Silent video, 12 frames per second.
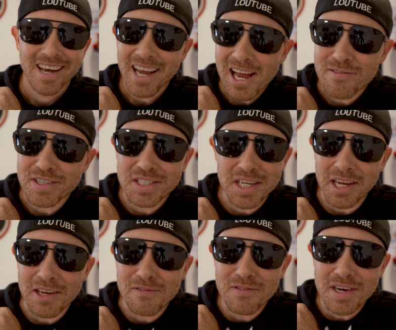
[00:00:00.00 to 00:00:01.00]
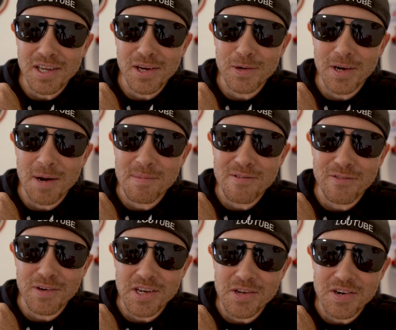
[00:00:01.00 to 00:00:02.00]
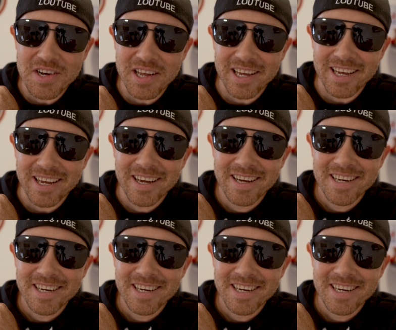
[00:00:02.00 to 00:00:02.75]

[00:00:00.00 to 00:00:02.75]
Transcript: I have a second video coming for you today.